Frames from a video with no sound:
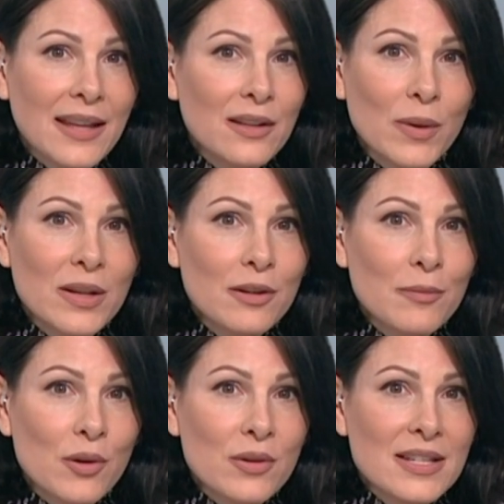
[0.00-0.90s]
and window
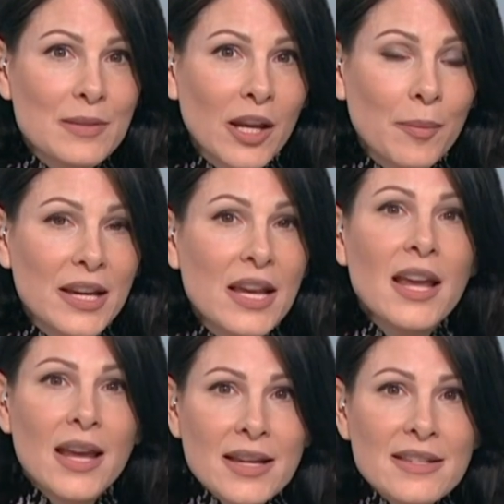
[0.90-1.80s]
boxes becoming
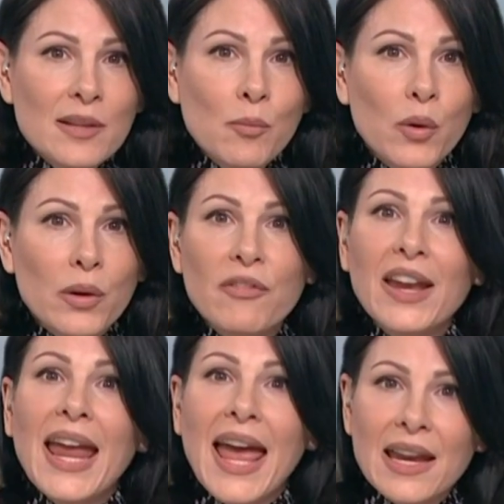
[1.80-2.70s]
somewhat of
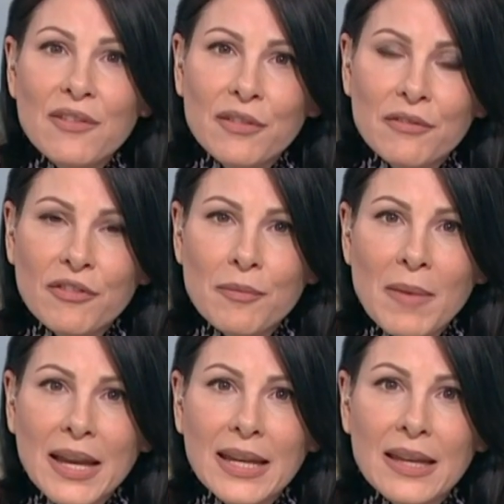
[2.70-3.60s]
a haven for
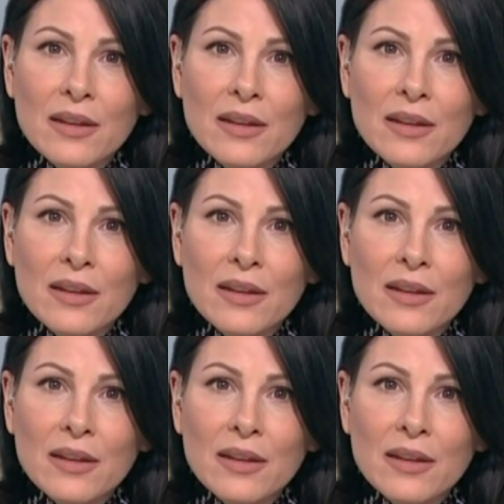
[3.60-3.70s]
many.